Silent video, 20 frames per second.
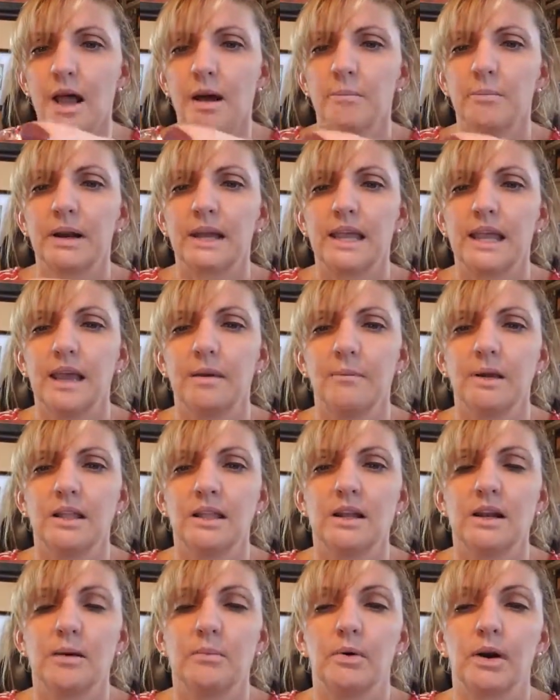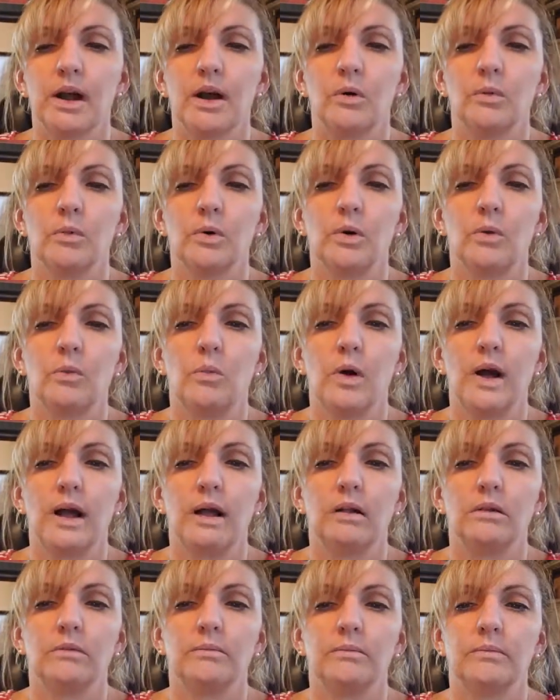but I can't make the number out real
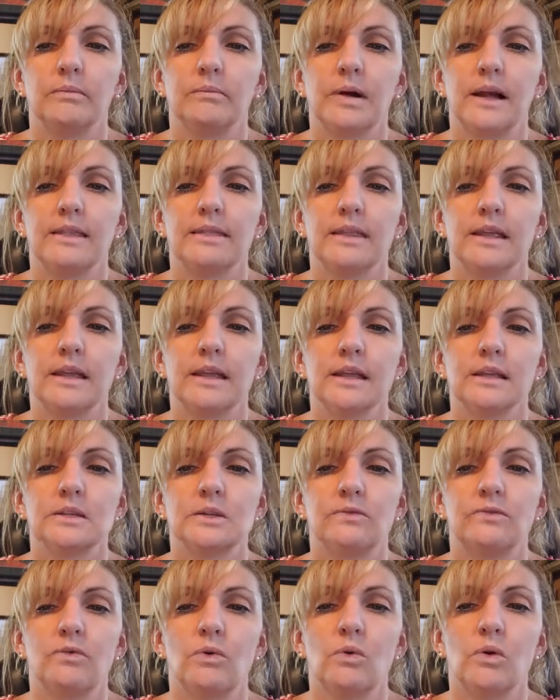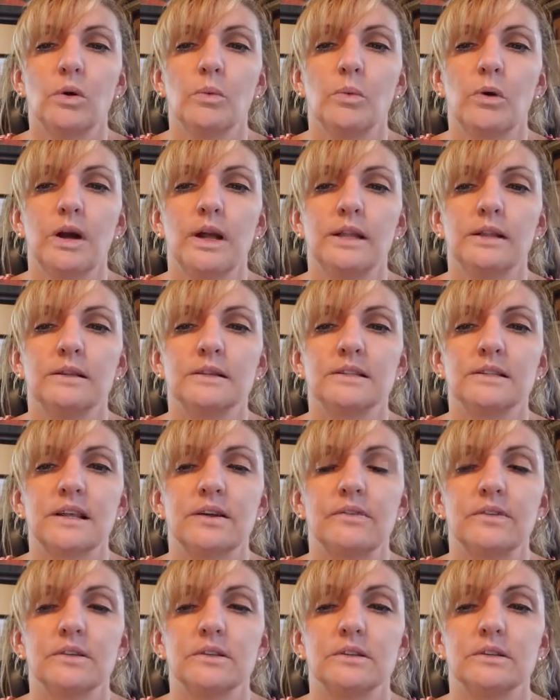well. I think it's
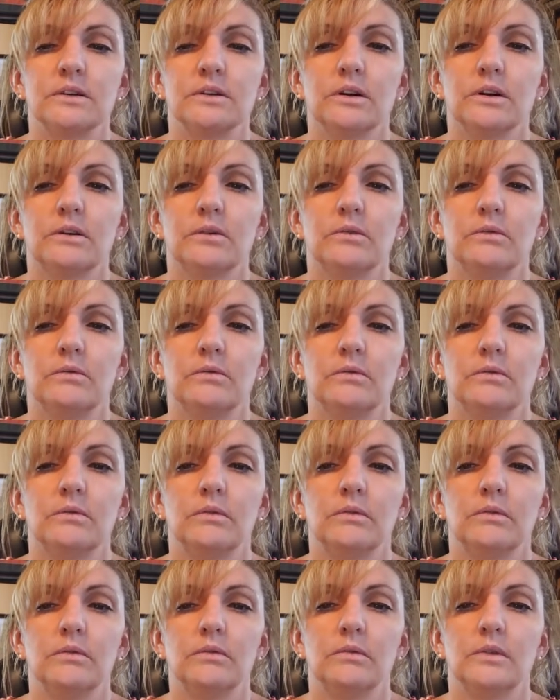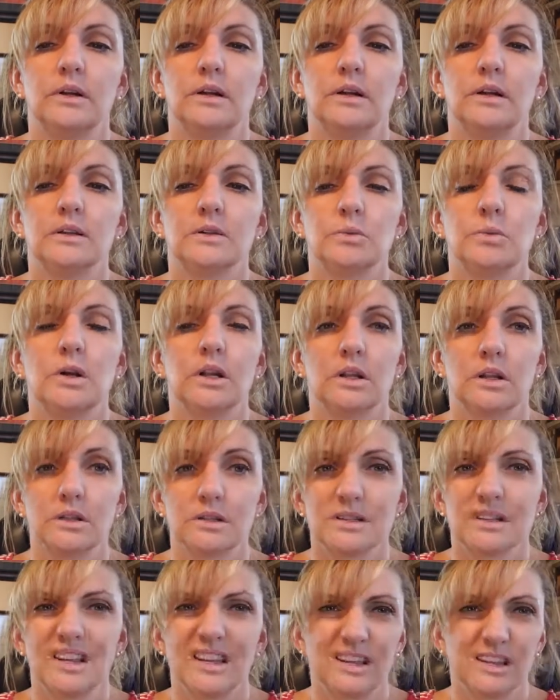4170. That's what it
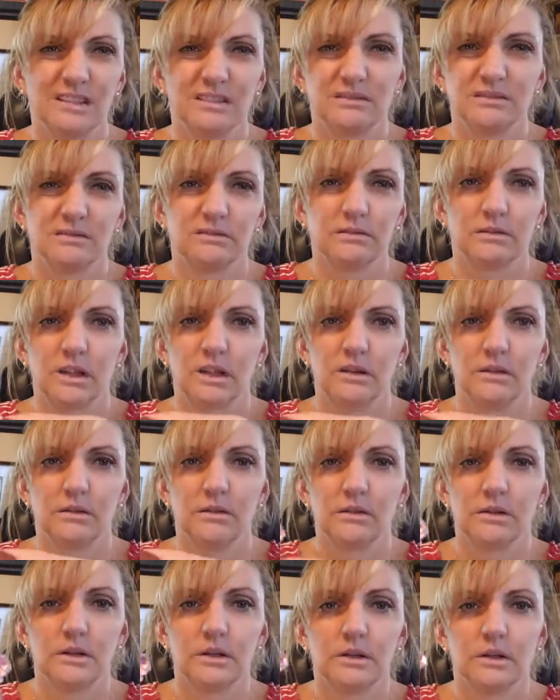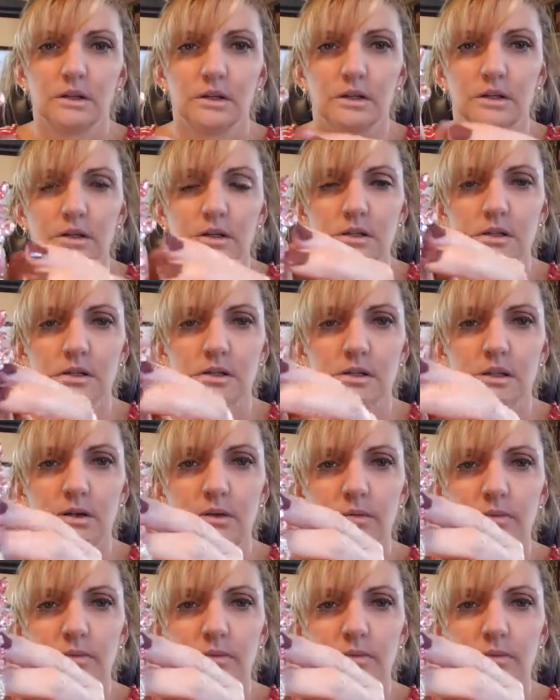looks like. So